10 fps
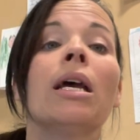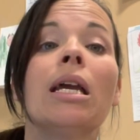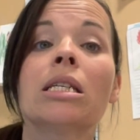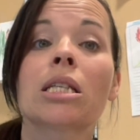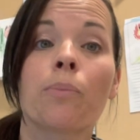
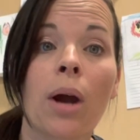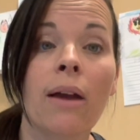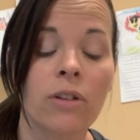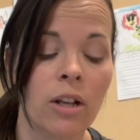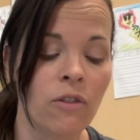He's
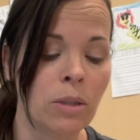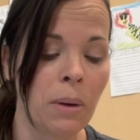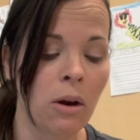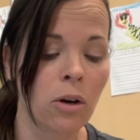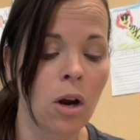deprived it of its
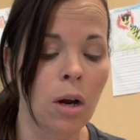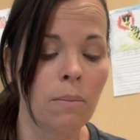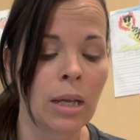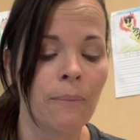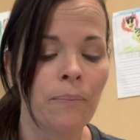power to harm
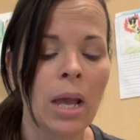me.